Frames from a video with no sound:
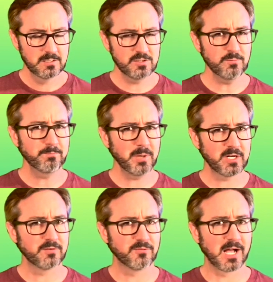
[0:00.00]
Do
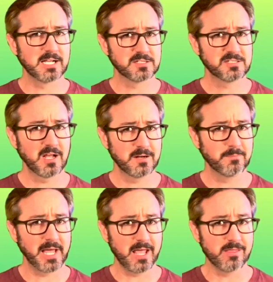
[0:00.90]
butterflies
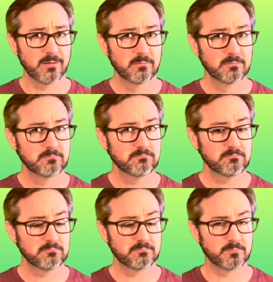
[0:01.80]
sunbathe?
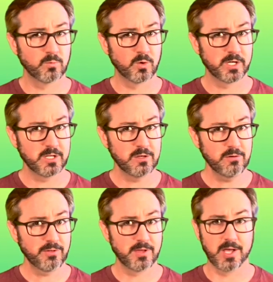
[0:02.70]
Hmm, what do you
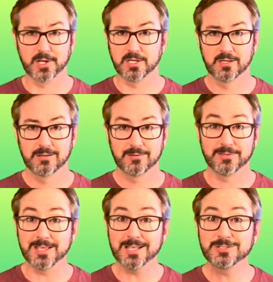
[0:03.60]
think?
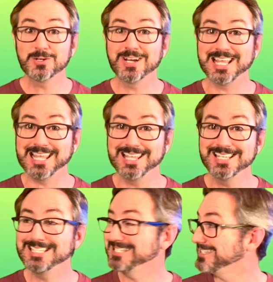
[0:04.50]
The answer
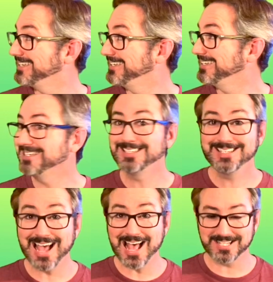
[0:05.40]
is
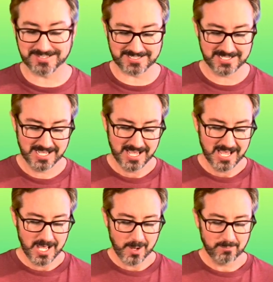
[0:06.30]
yes.
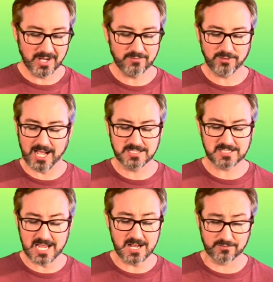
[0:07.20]
Butterflies
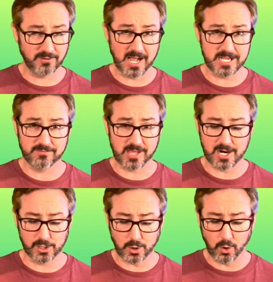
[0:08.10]
can't fly if they
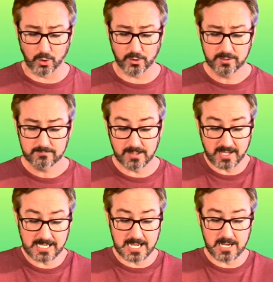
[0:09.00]
are cold, and
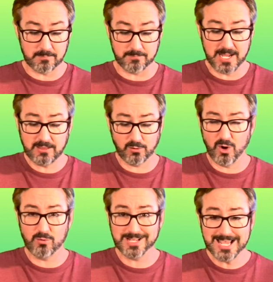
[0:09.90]
they can't make their
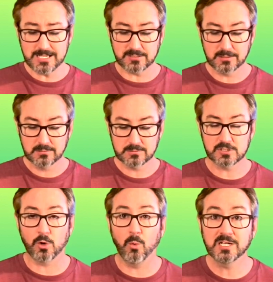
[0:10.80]
own heat.
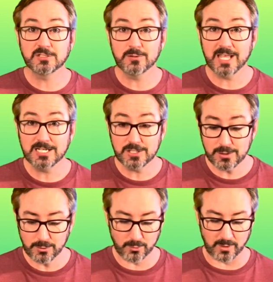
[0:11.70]
So what do they
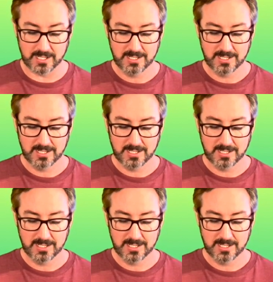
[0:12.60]
do?